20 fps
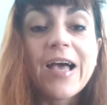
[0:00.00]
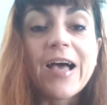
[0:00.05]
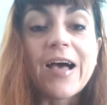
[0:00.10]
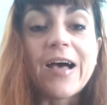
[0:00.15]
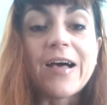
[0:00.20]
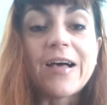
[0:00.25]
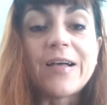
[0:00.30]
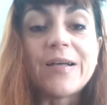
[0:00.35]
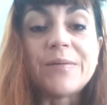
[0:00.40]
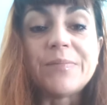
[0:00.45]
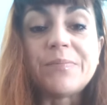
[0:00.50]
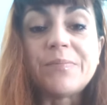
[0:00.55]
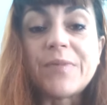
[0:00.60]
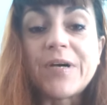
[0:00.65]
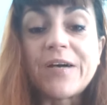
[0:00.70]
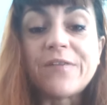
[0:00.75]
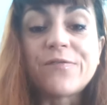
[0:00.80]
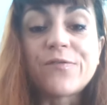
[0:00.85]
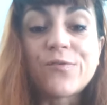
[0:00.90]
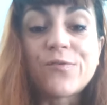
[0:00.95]
uh,
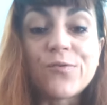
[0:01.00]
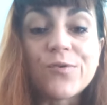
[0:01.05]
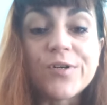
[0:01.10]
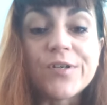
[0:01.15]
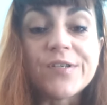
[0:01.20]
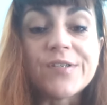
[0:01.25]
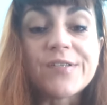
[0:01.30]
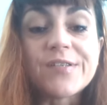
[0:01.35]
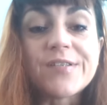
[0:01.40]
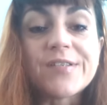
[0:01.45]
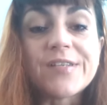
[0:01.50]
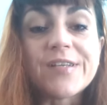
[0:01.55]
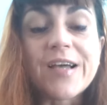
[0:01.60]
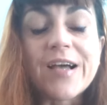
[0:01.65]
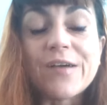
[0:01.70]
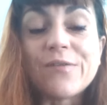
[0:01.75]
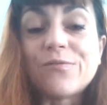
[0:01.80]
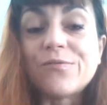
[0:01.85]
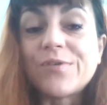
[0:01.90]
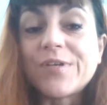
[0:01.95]
of course
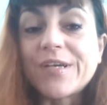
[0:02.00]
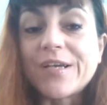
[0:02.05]
I would